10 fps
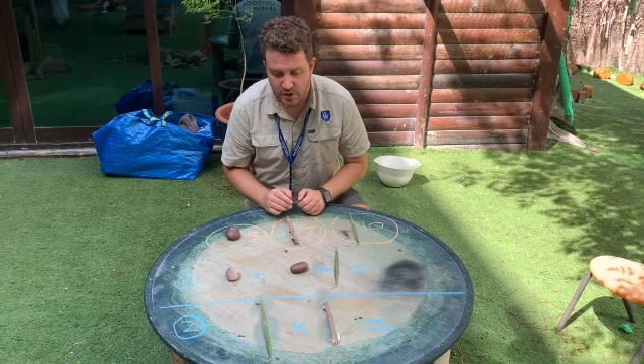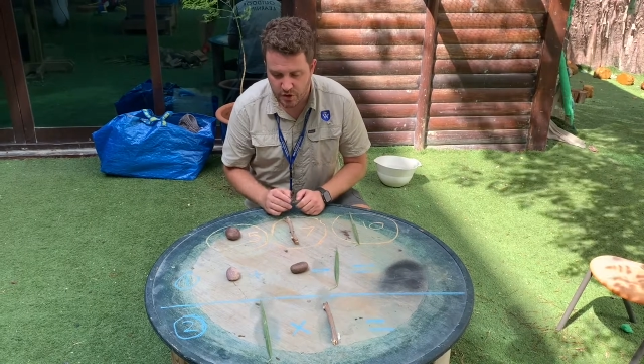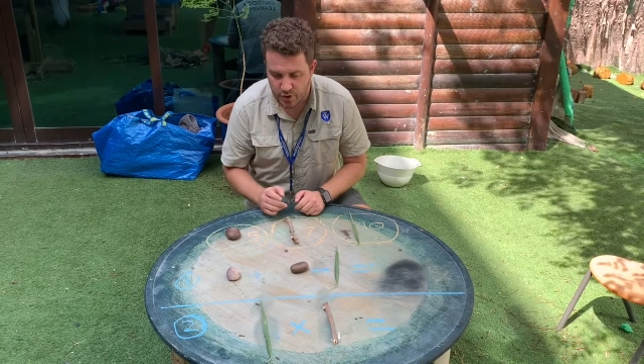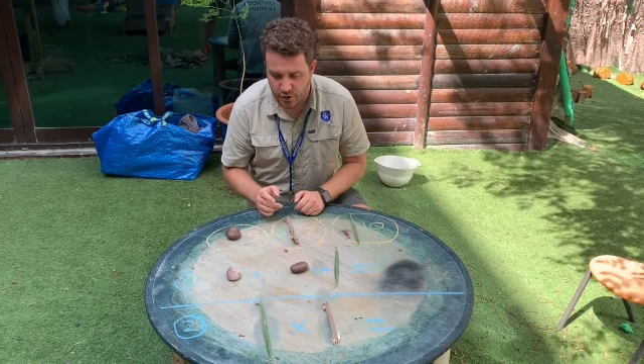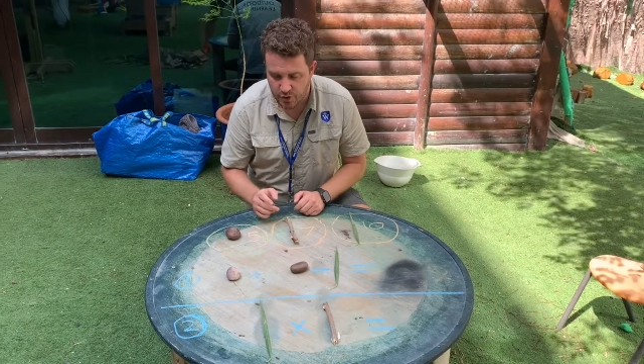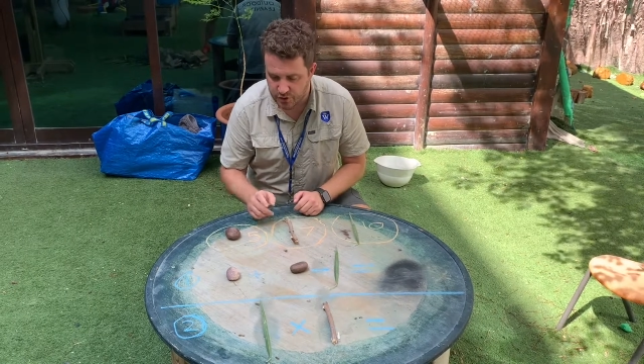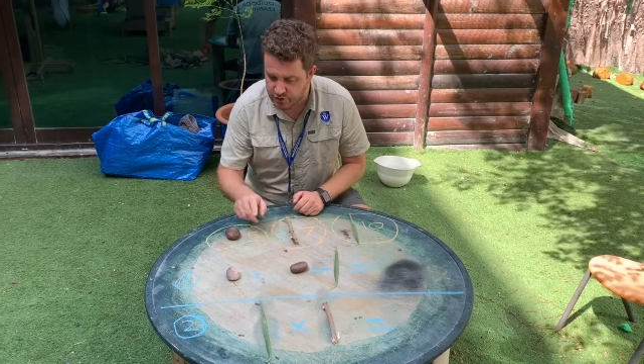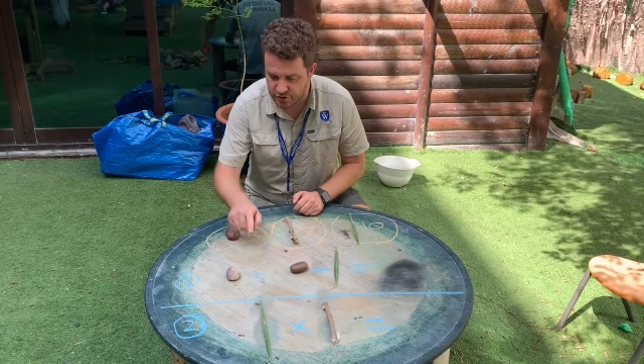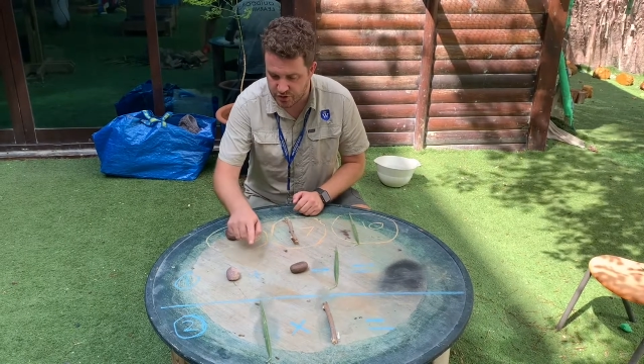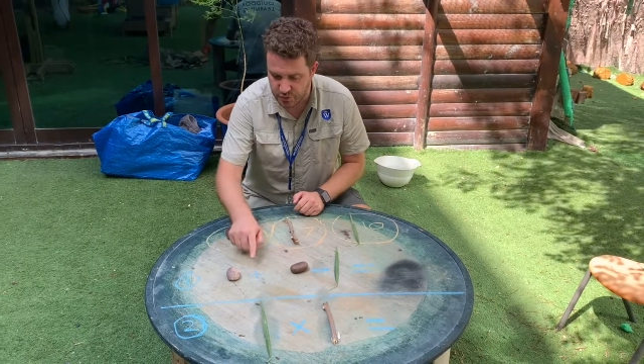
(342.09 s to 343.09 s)
You could
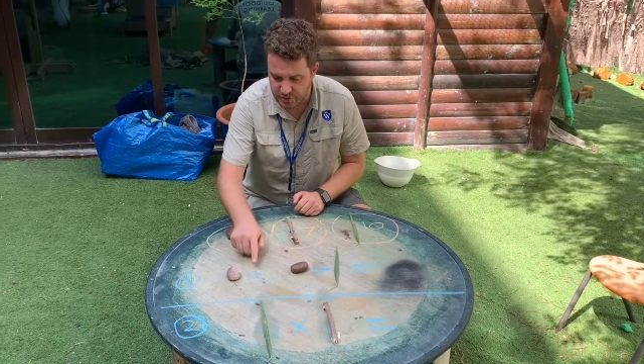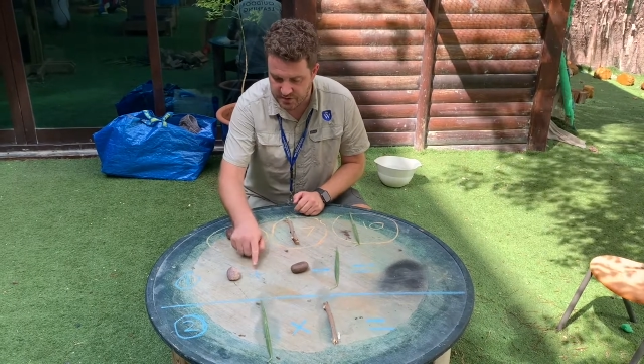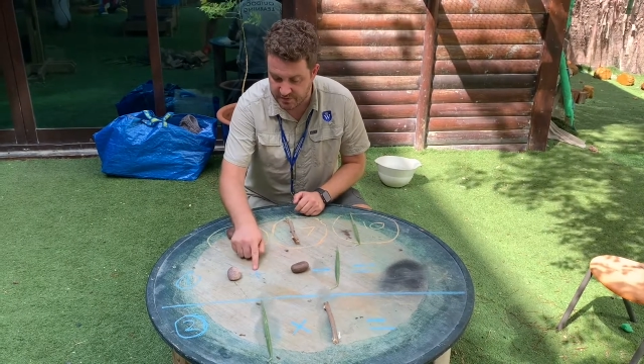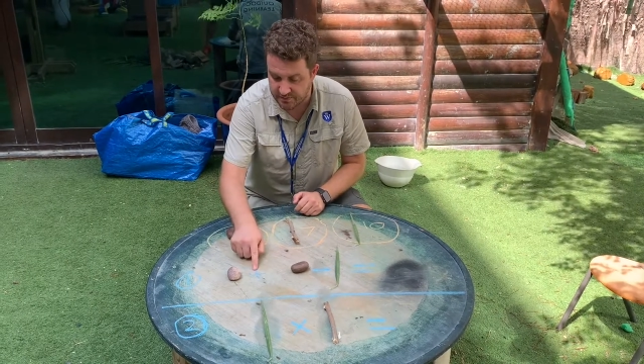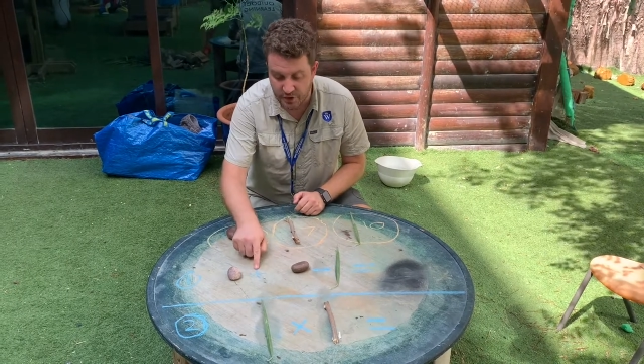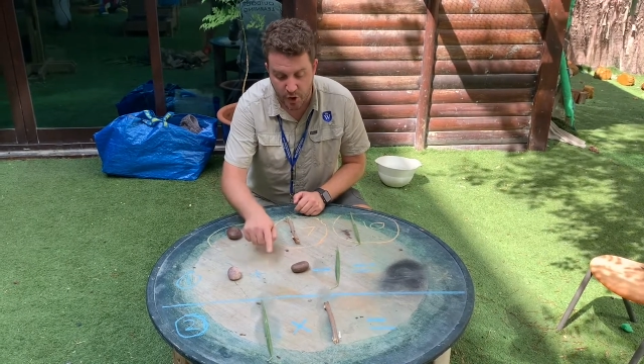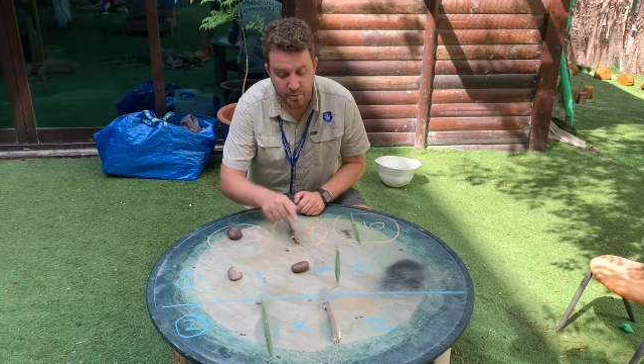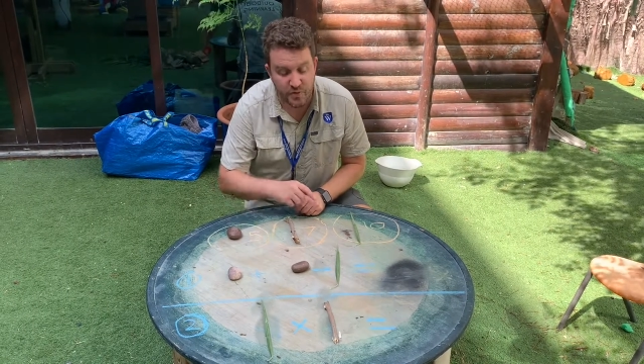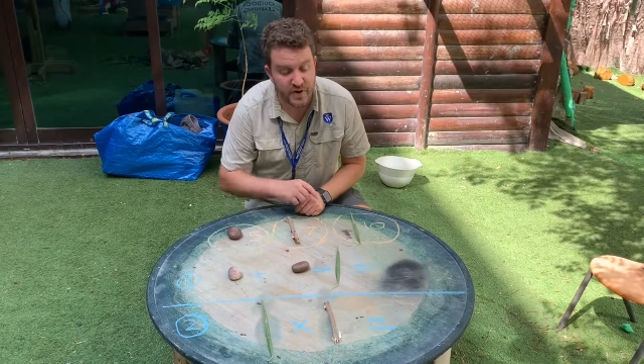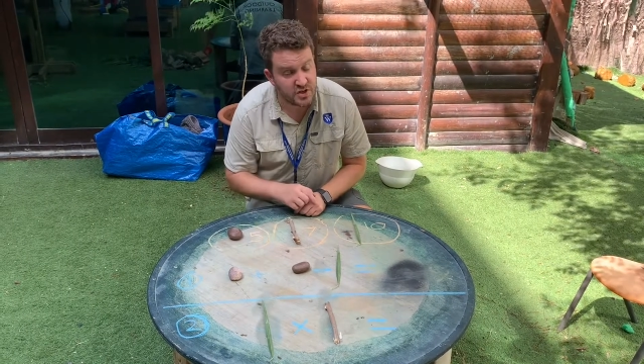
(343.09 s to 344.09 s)
do different
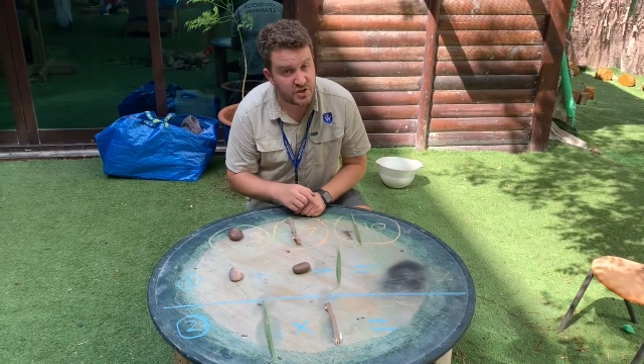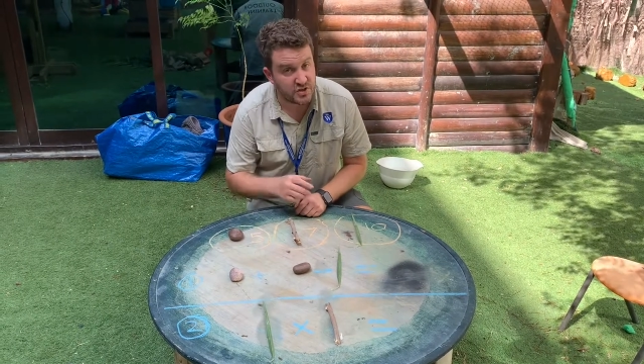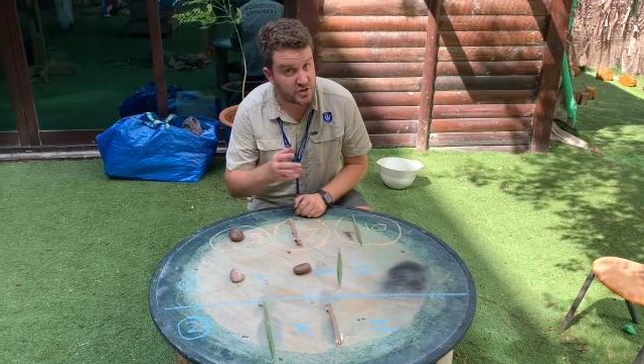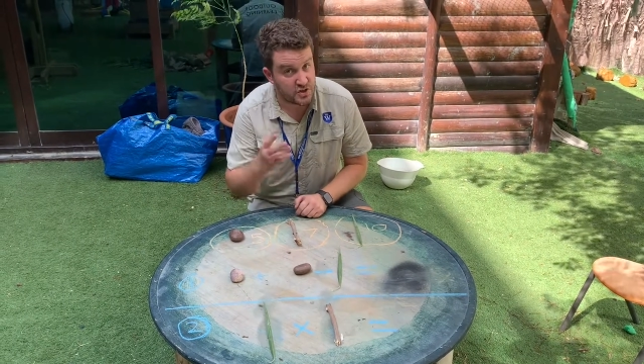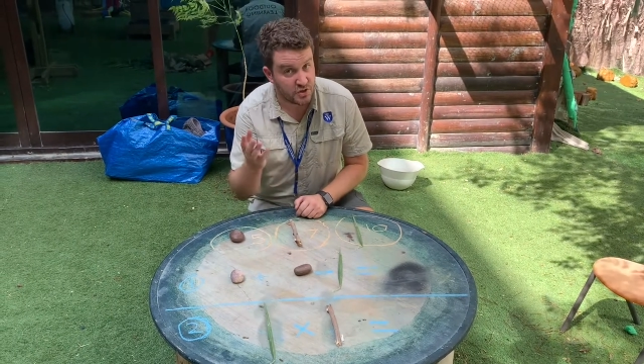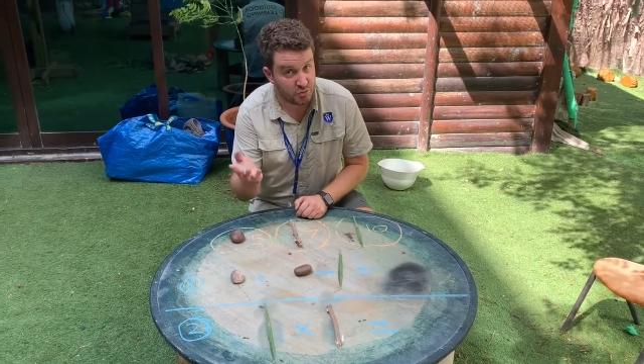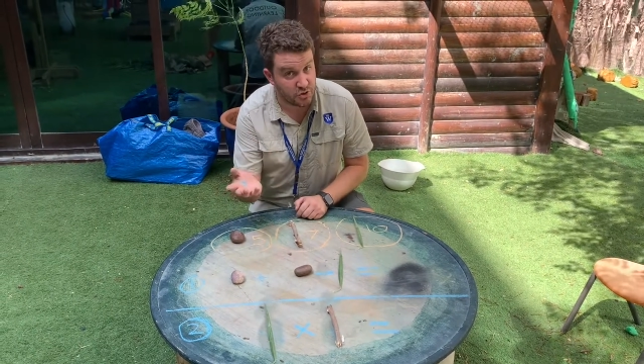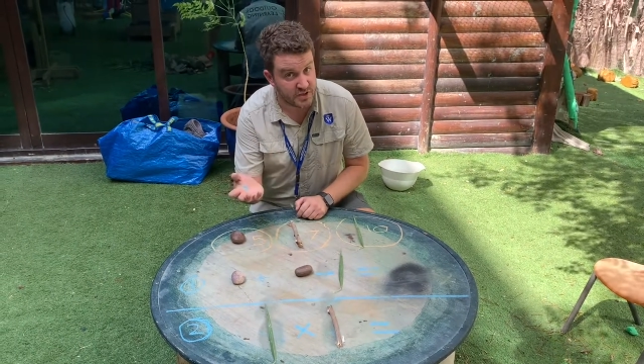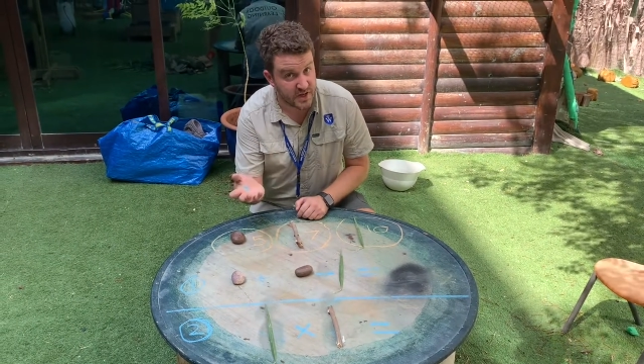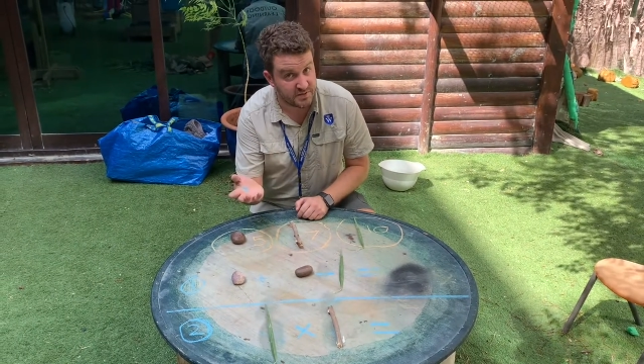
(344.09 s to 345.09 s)
operations. You don't
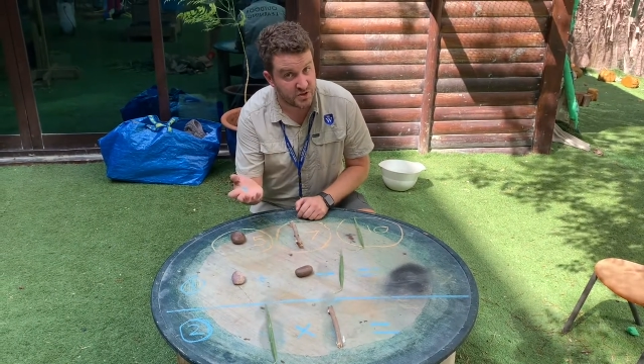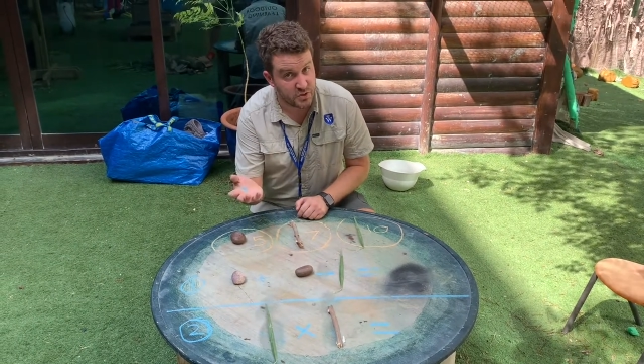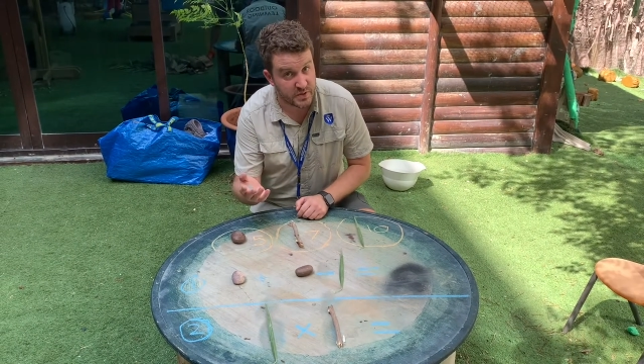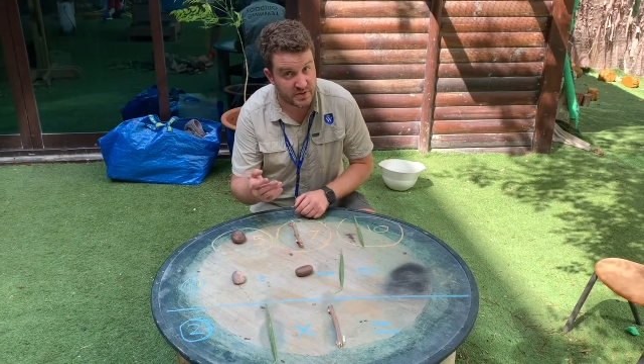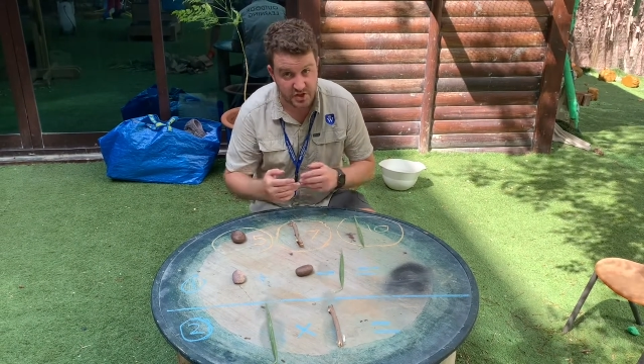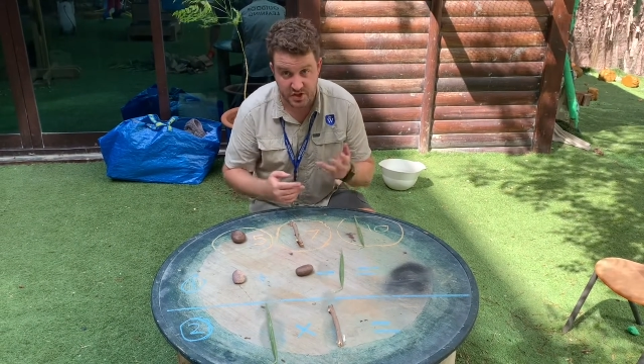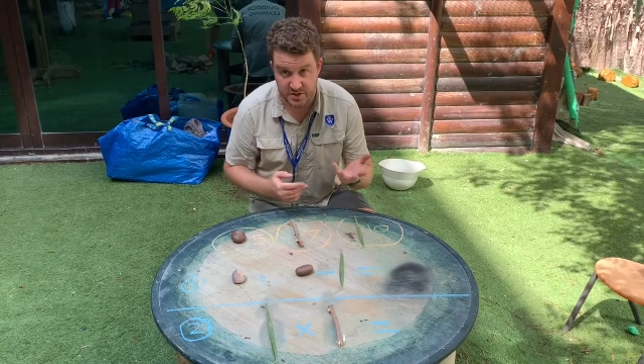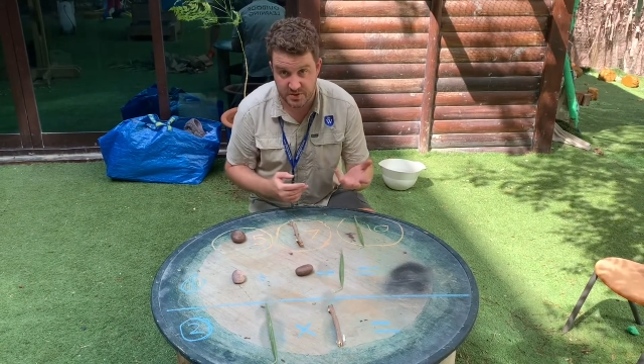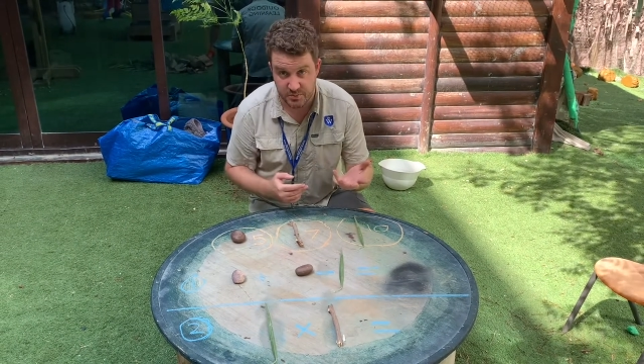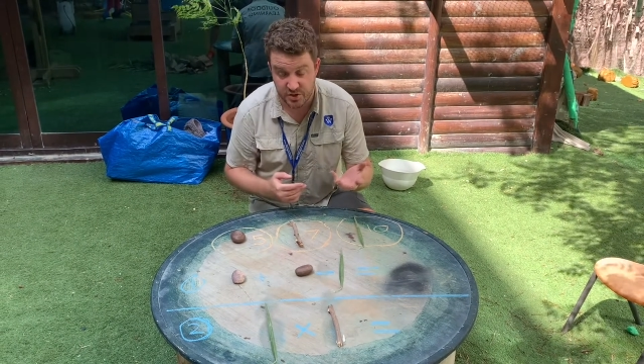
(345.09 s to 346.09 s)
just have to do addition and
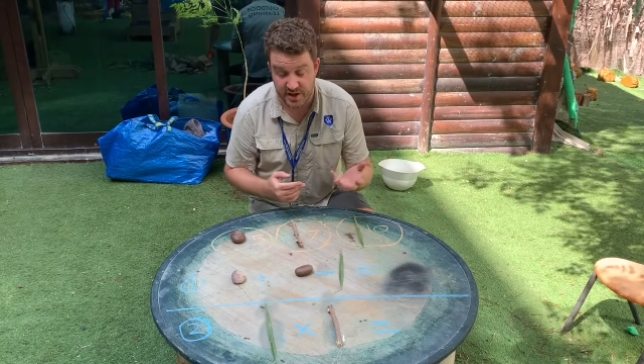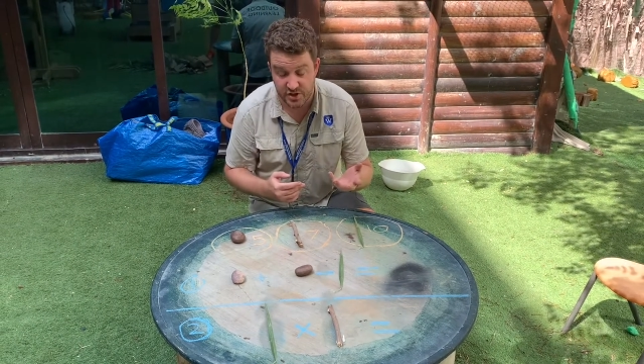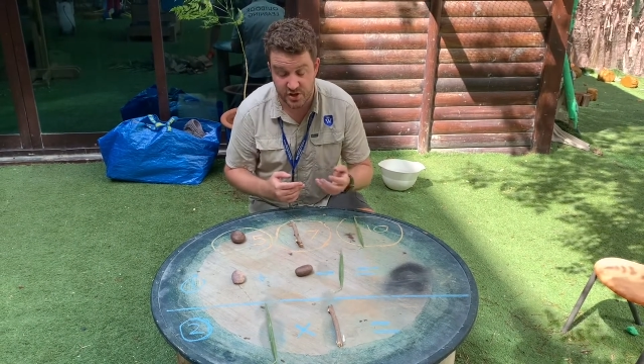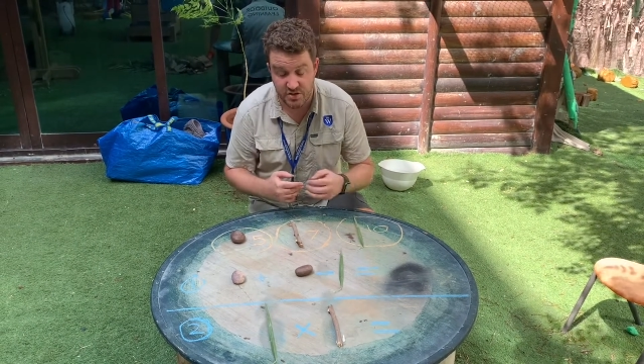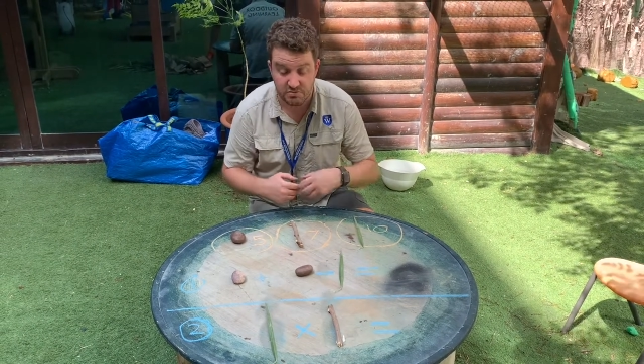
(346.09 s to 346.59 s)
subtraction.